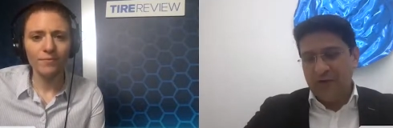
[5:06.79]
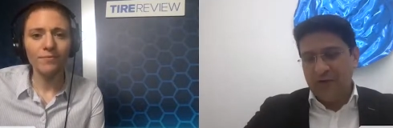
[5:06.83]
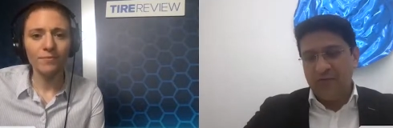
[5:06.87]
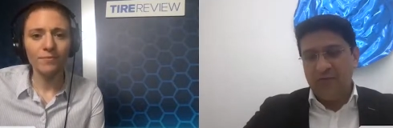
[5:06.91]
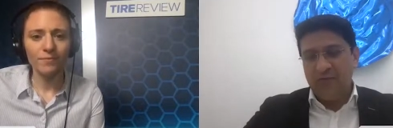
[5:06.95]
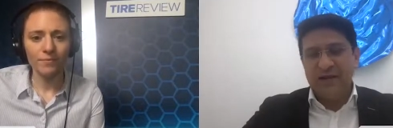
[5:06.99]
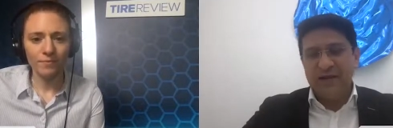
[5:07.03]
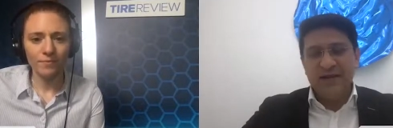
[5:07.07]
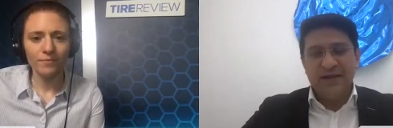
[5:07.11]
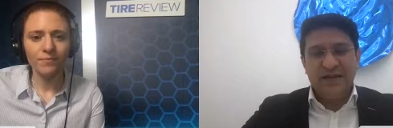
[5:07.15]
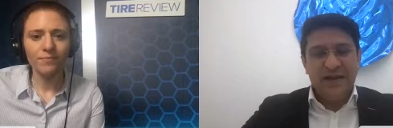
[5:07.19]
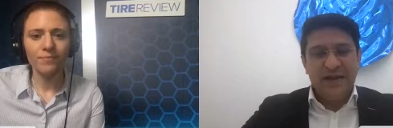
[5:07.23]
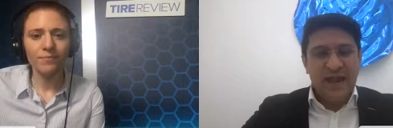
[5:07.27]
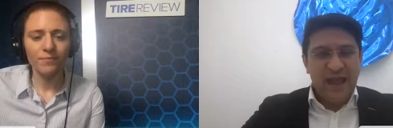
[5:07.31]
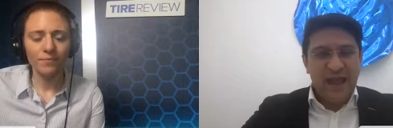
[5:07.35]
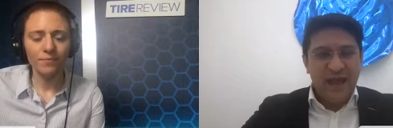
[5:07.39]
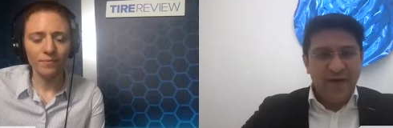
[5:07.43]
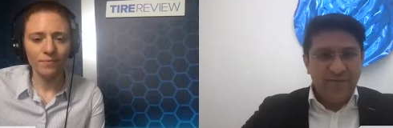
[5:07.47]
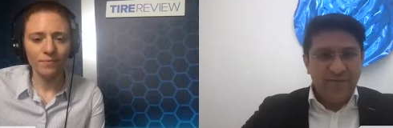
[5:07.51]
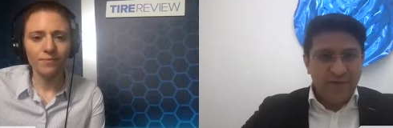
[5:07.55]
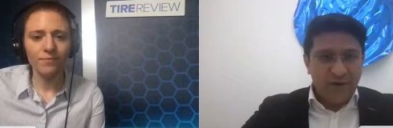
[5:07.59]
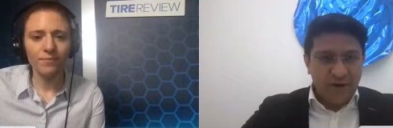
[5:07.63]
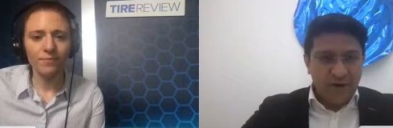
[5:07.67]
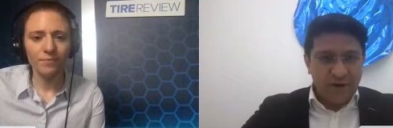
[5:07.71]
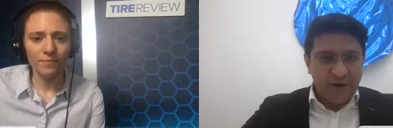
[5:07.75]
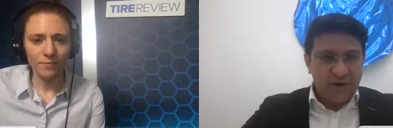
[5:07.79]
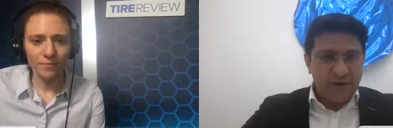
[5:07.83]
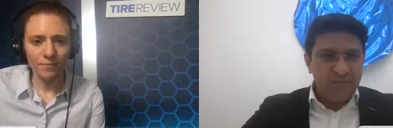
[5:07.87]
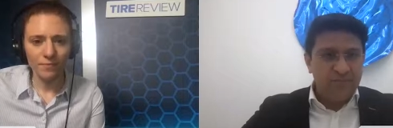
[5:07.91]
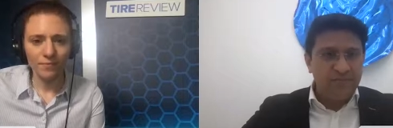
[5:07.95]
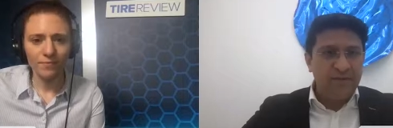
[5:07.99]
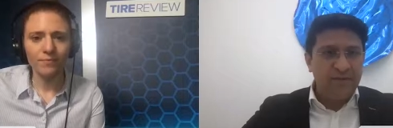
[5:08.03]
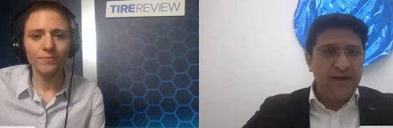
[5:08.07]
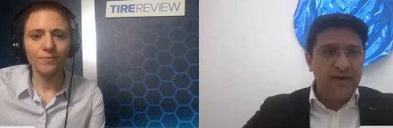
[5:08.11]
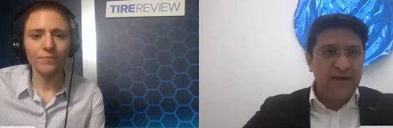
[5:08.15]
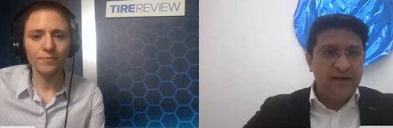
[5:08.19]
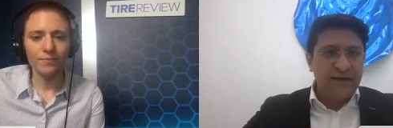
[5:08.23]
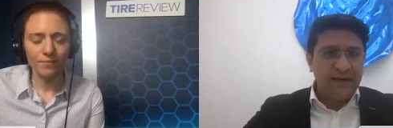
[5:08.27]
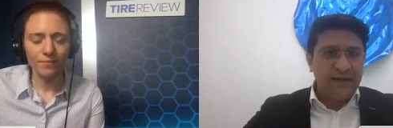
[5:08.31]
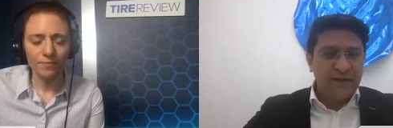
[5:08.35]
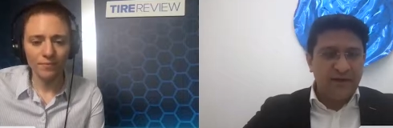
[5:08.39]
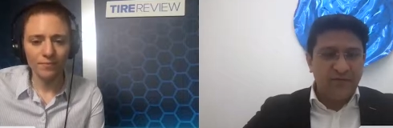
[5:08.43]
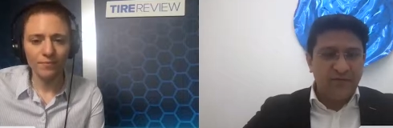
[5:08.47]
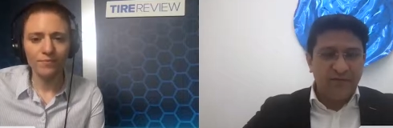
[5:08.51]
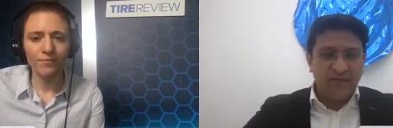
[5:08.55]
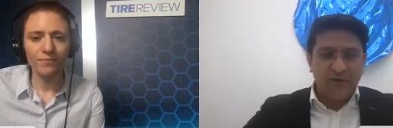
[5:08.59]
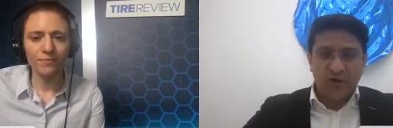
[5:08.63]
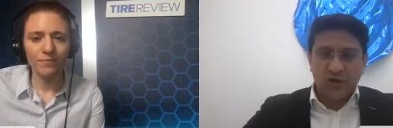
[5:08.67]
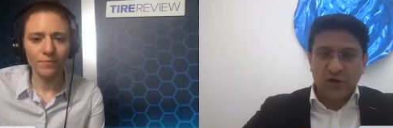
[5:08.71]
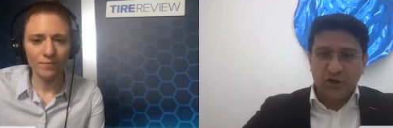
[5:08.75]
Speaker 1: We're never
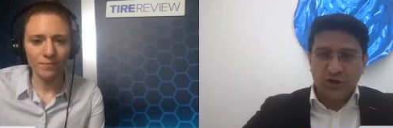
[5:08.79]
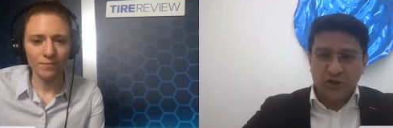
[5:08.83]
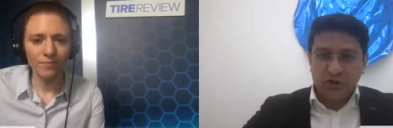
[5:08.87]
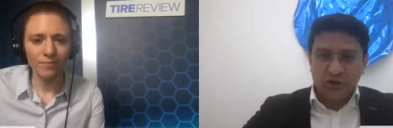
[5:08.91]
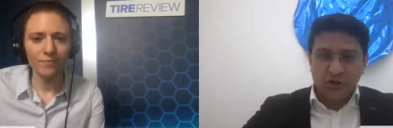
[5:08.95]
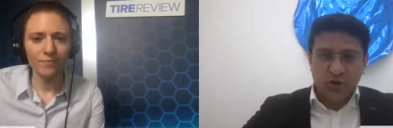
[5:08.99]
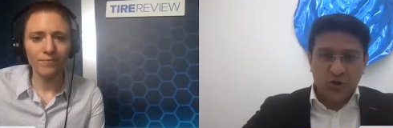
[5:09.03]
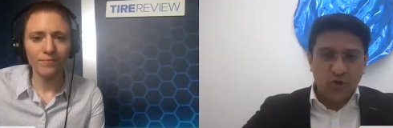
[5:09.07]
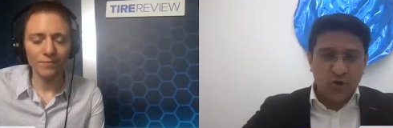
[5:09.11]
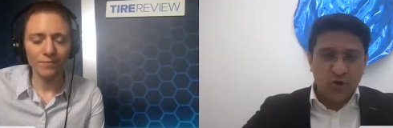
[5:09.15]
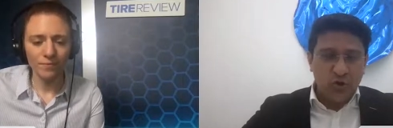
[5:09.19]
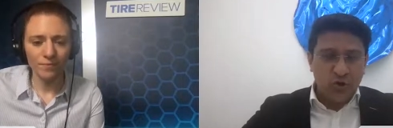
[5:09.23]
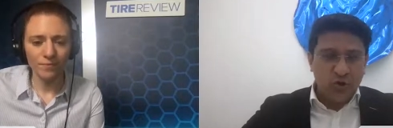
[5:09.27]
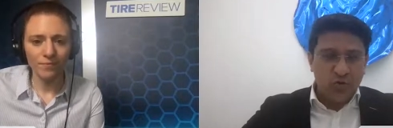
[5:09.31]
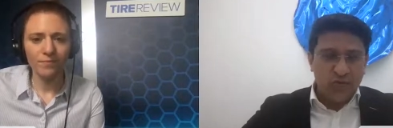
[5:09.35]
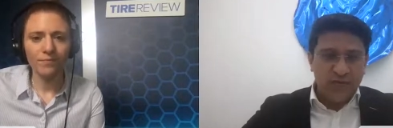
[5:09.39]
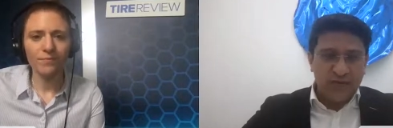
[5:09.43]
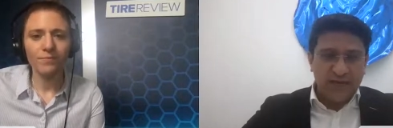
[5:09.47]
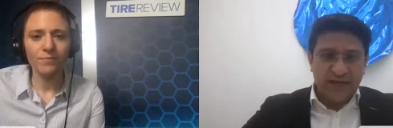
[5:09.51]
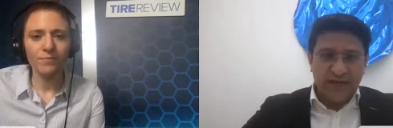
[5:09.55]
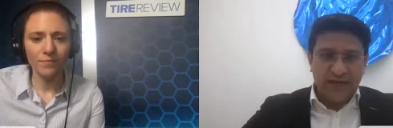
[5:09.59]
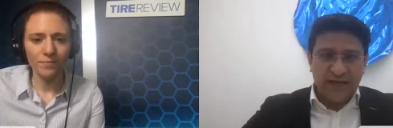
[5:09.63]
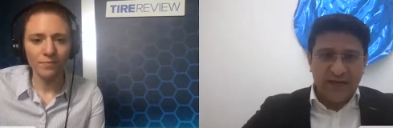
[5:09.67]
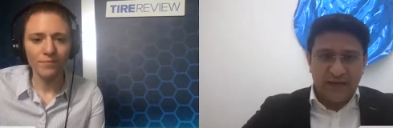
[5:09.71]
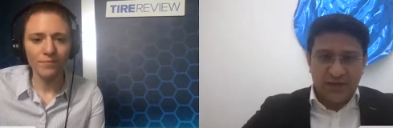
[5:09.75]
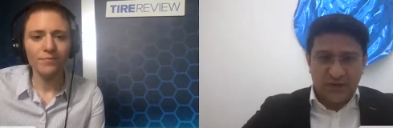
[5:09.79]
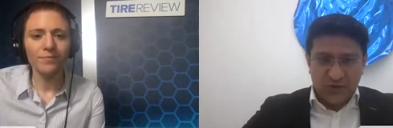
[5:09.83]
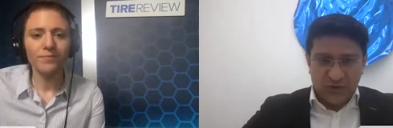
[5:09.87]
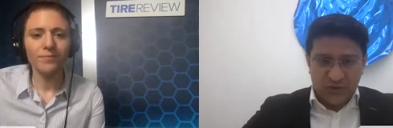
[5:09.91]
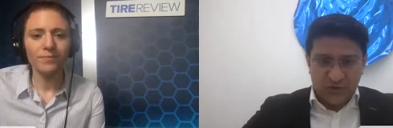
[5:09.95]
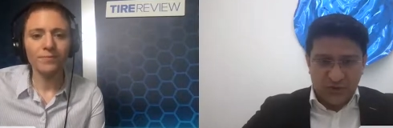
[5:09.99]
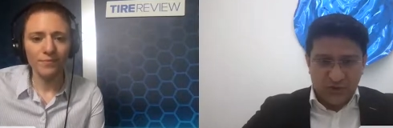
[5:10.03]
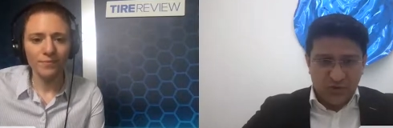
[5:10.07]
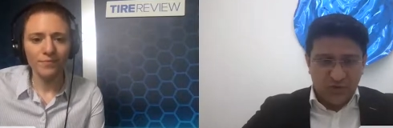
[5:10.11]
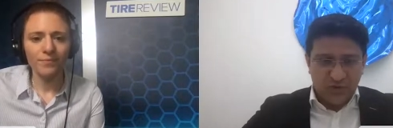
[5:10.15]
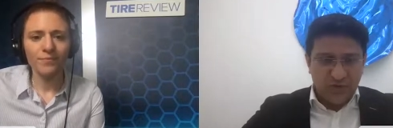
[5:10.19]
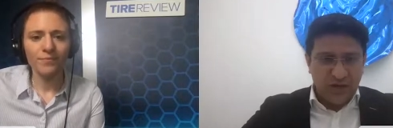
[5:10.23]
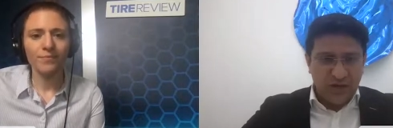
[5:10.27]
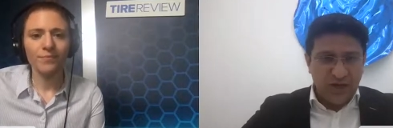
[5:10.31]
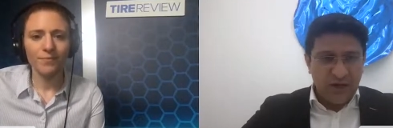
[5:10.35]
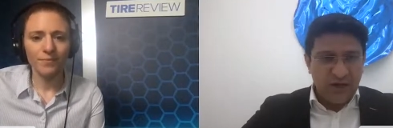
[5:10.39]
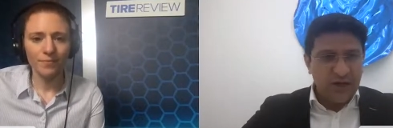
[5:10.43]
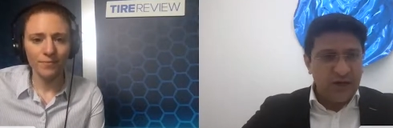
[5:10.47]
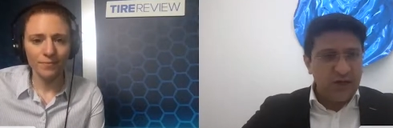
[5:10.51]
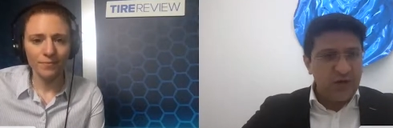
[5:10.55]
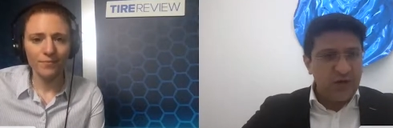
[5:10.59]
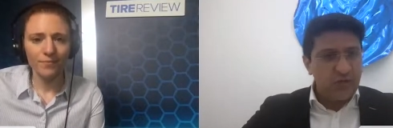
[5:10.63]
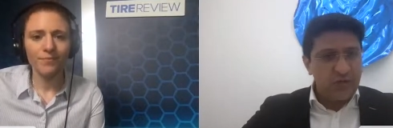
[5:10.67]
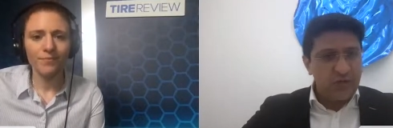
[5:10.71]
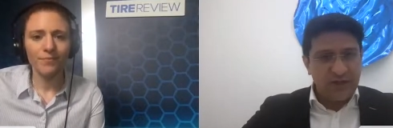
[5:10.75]
competing for control over the end consumer
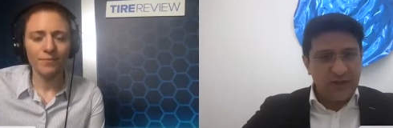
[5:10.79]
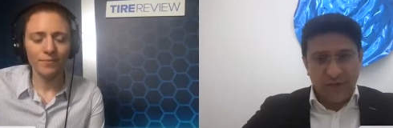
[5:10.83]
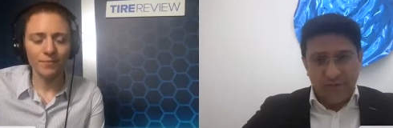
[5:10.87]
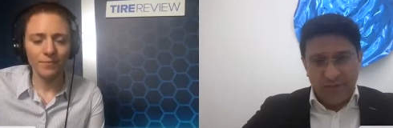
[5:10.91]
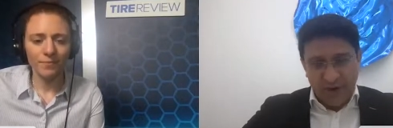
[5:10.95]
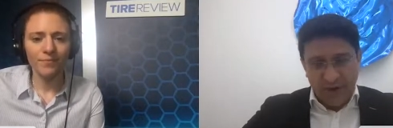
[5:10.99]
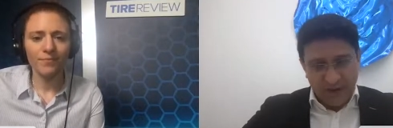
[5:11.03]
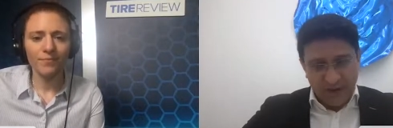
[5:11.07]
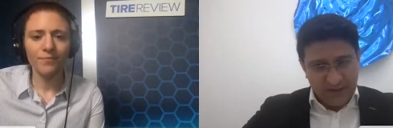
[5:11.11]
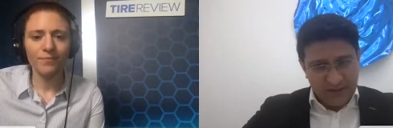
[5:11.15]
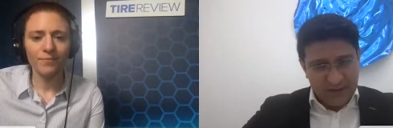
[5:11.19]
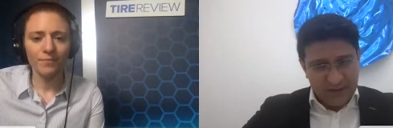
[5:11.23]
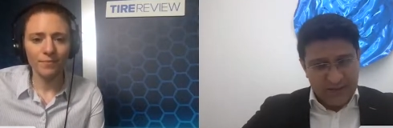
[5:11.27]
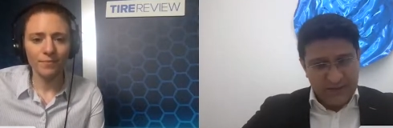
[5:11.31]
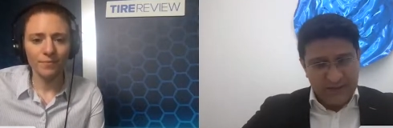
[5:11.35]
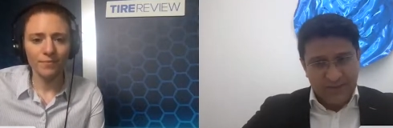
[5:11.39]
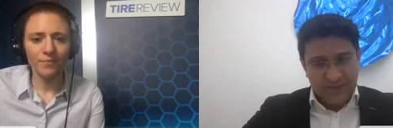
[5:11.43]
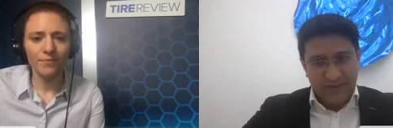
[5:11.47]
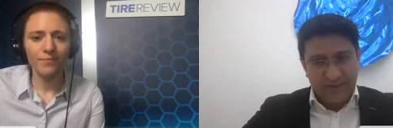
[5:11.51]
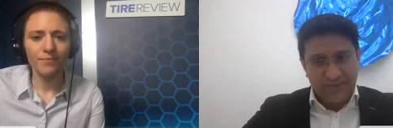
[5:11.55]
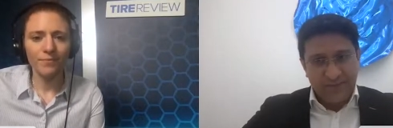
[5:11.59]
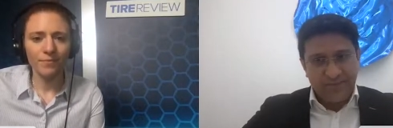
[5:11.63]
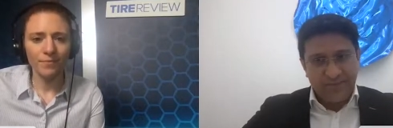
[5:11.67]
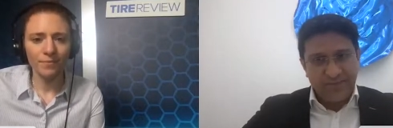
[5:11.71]
with our partners.